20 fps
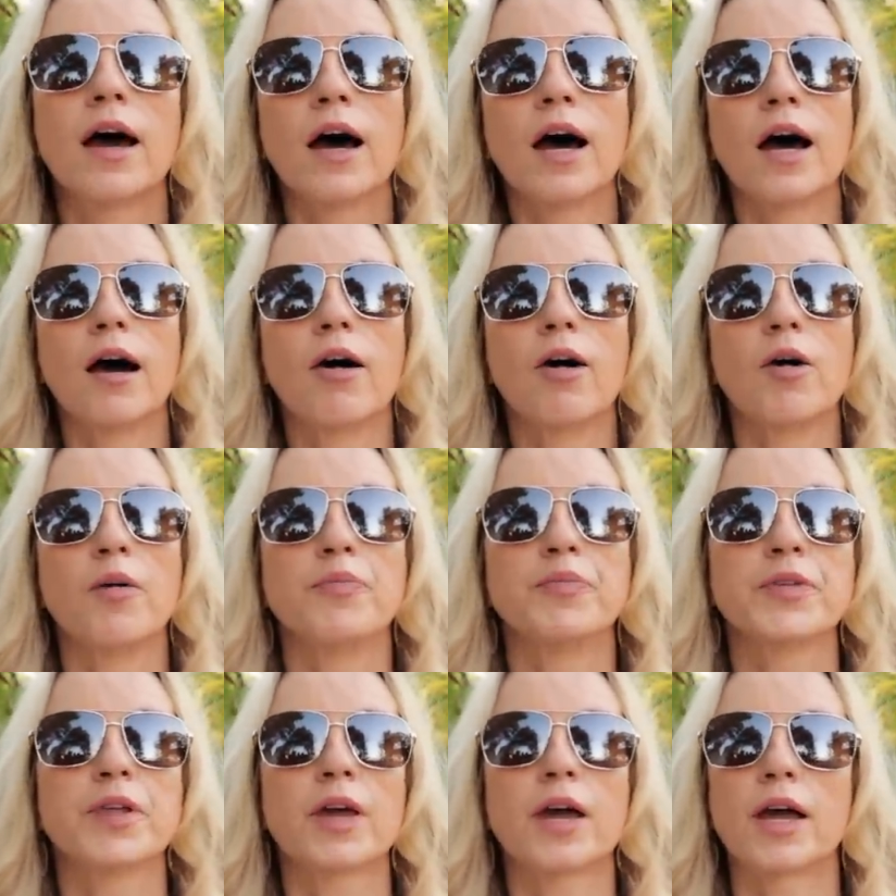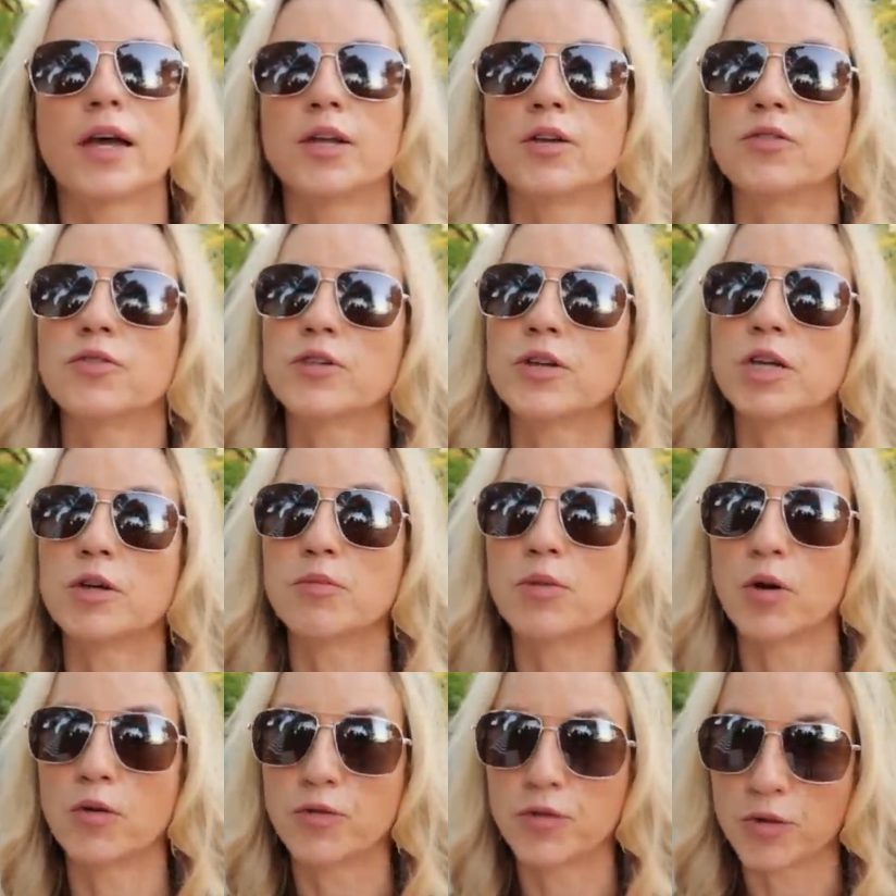kind of
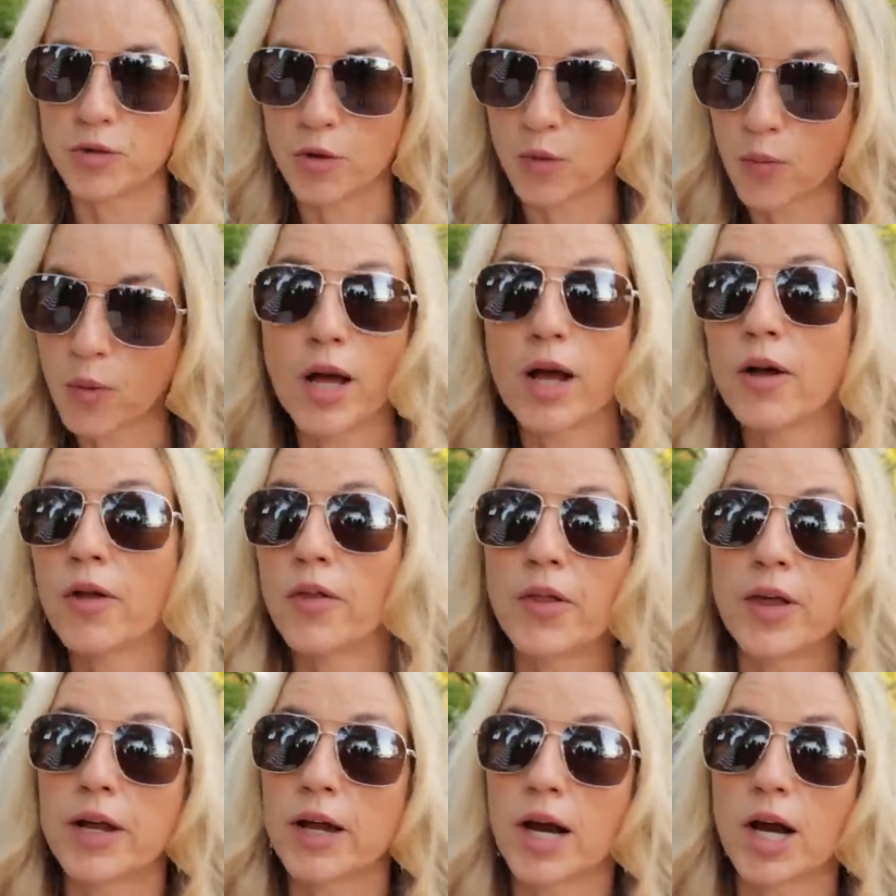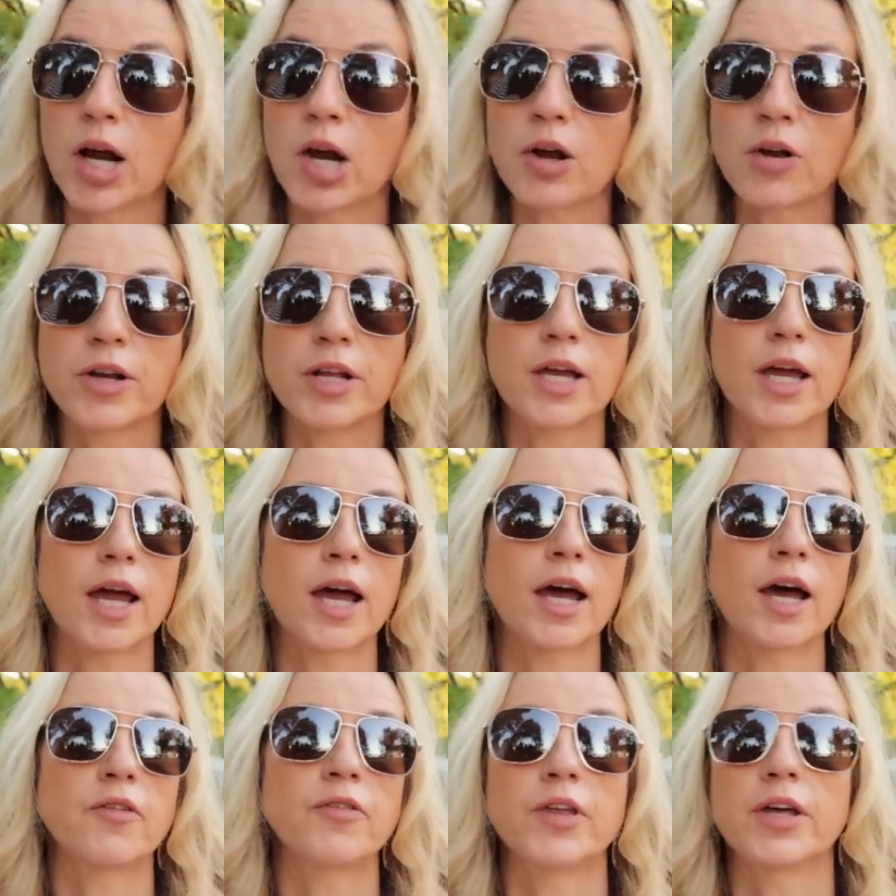Guimauve de Noël that I already
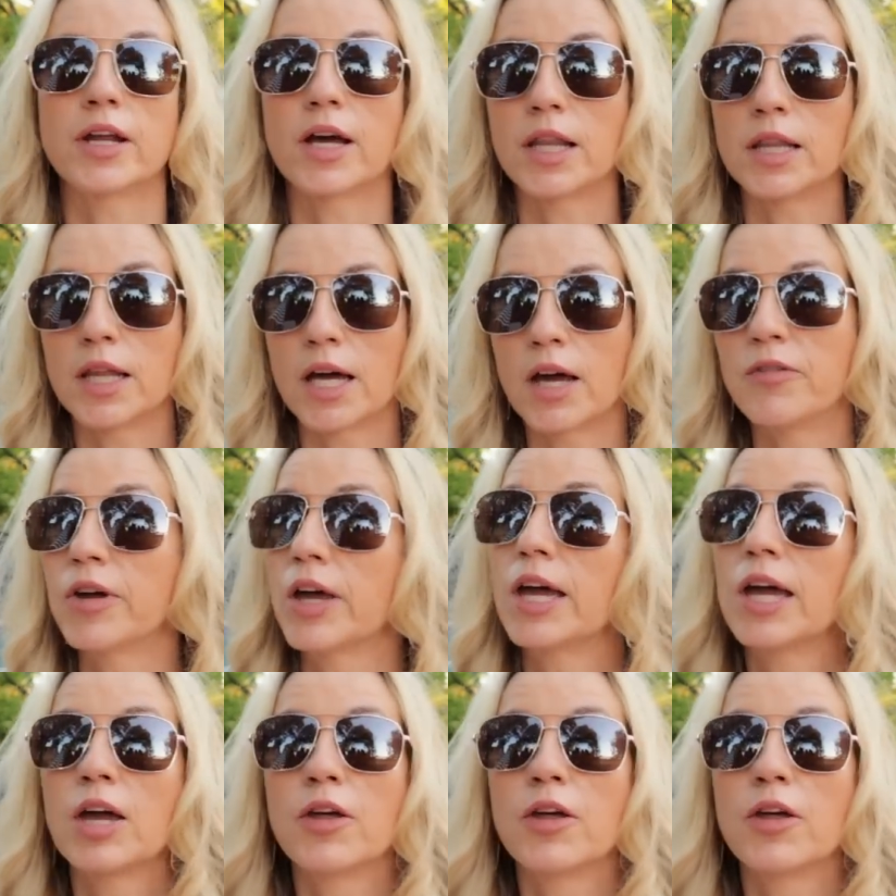have that I love.